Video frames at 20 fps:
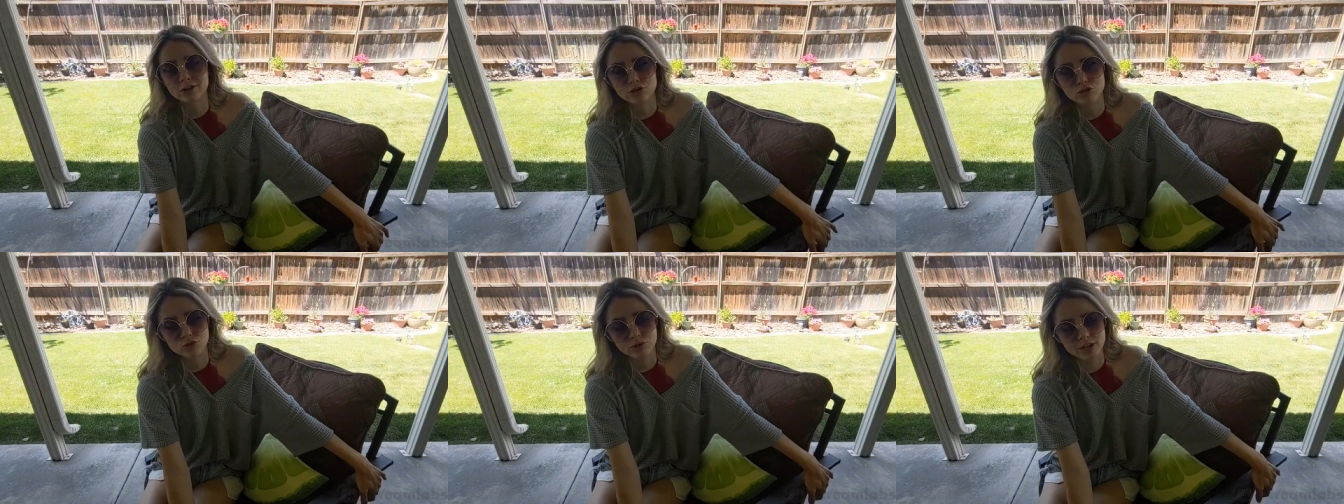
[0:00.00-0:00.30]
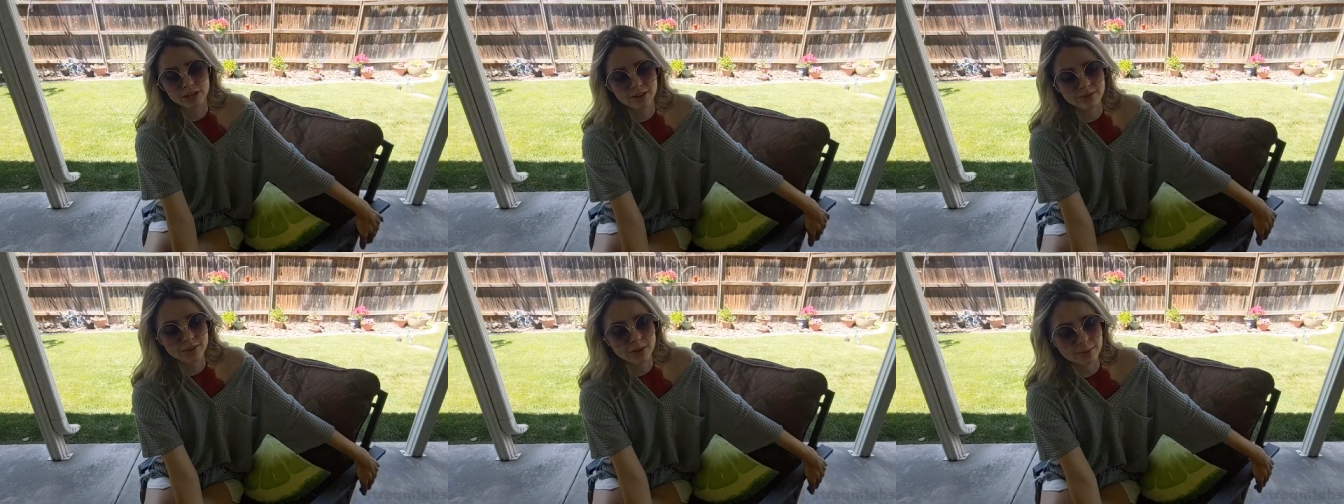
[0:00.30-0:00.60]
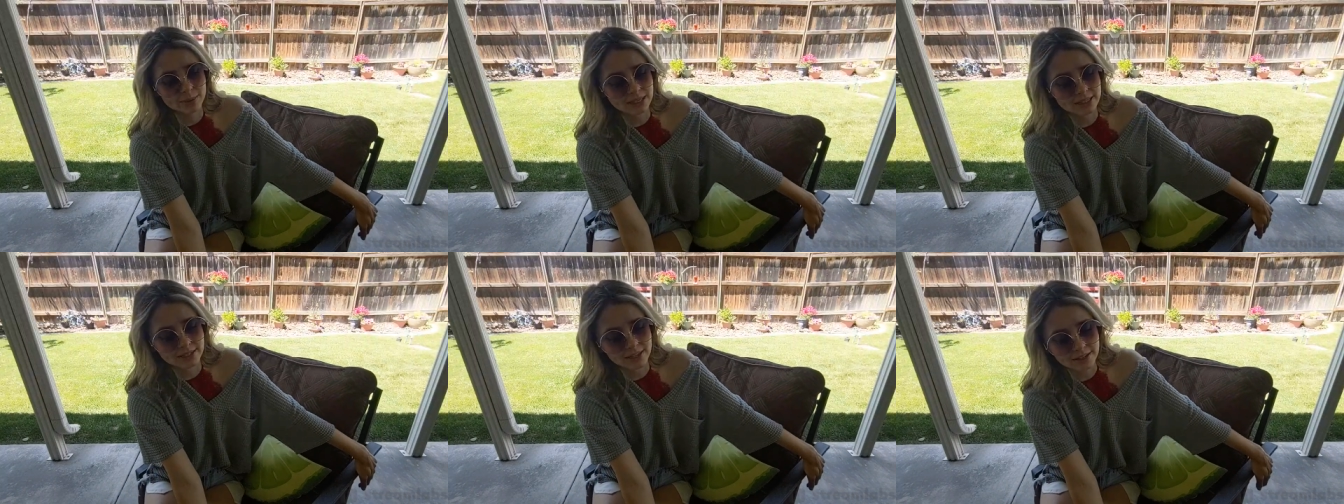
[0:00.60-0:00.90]
entry if
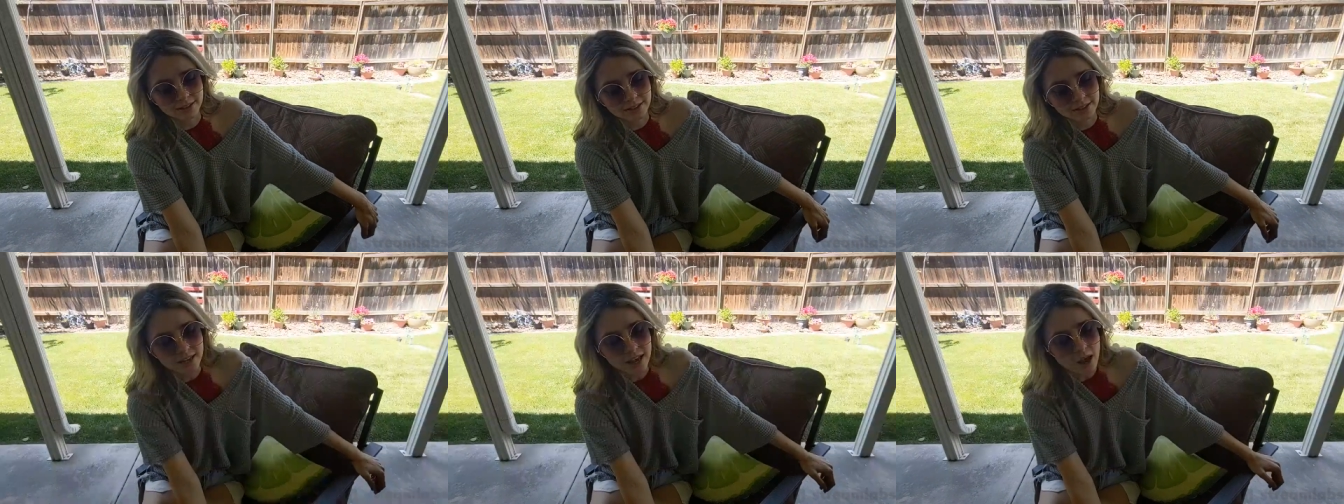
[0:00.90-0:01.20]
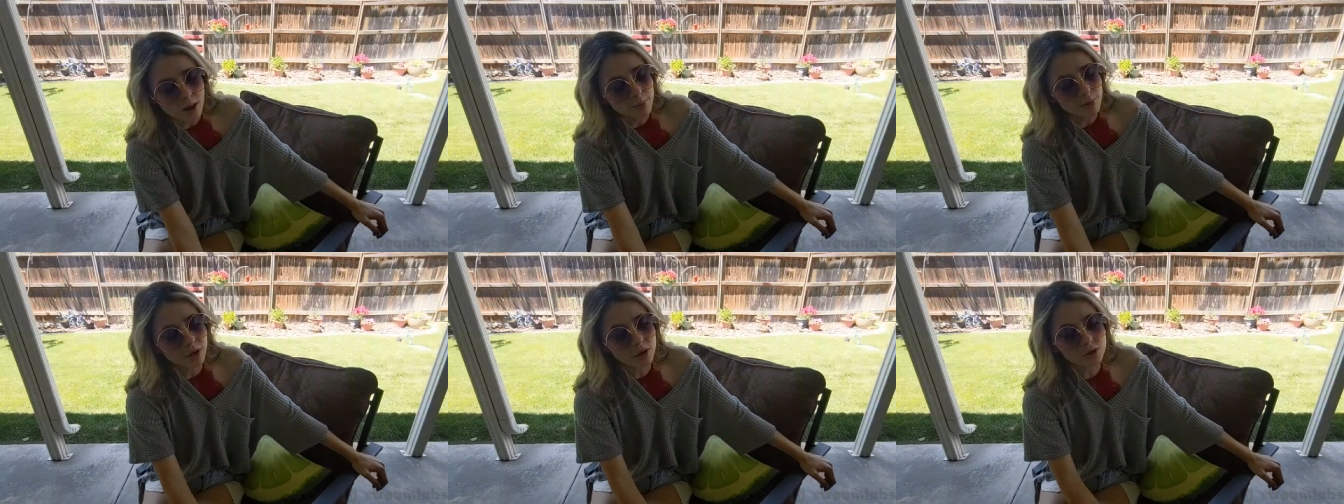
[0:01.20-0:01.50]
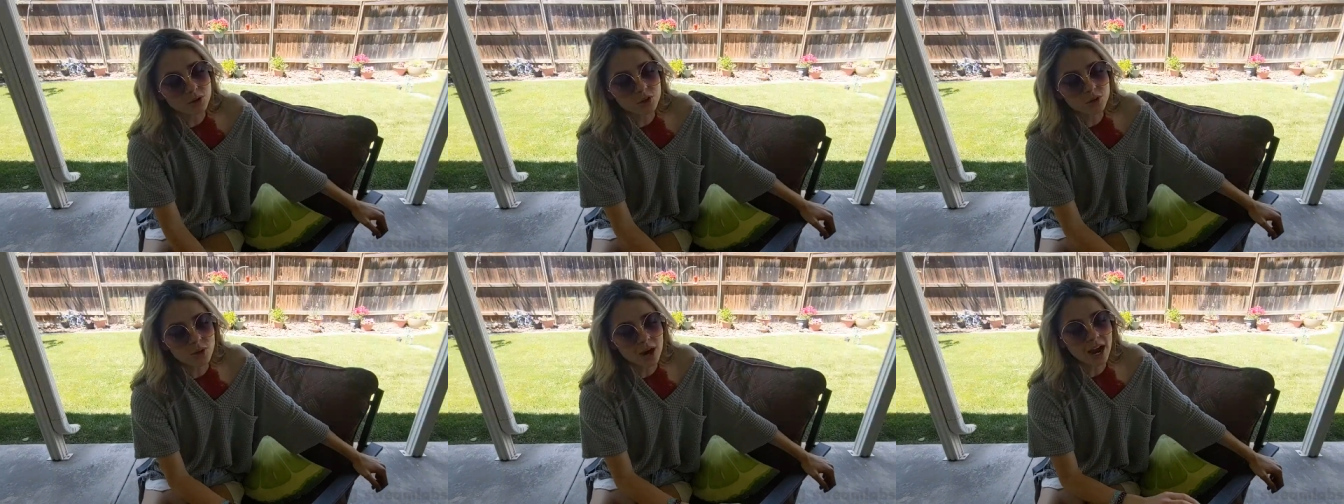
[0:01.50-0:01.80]
that makes sense but
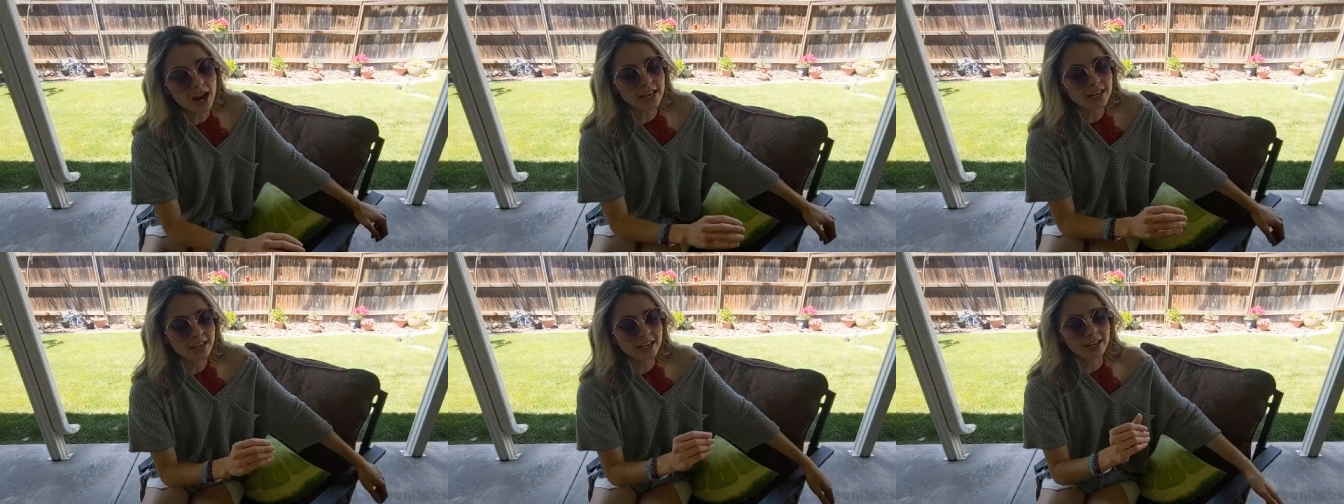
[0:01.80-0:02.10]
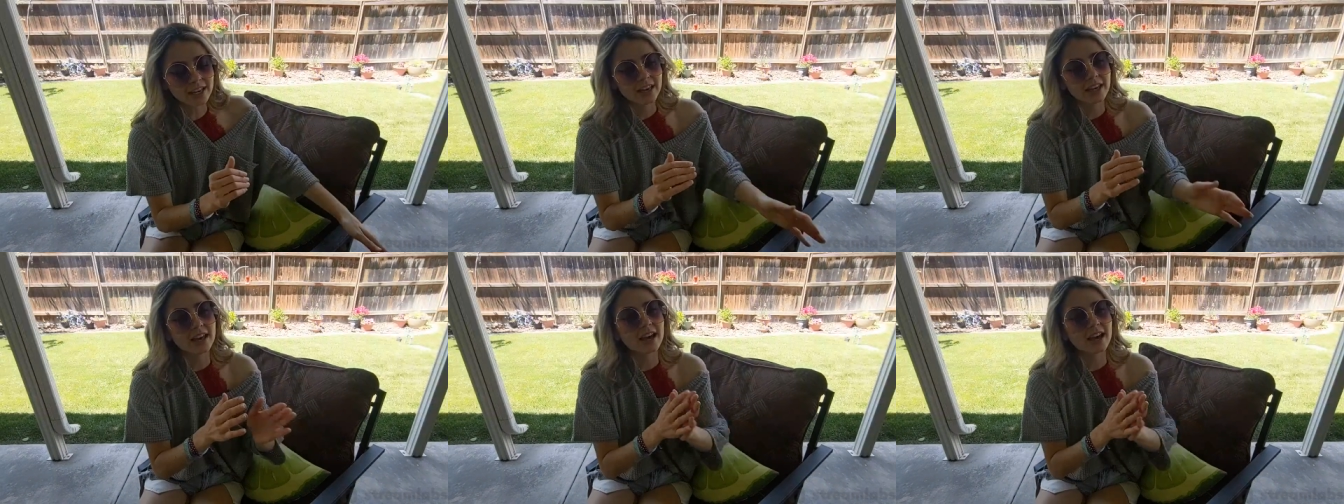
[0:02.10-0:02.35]
also i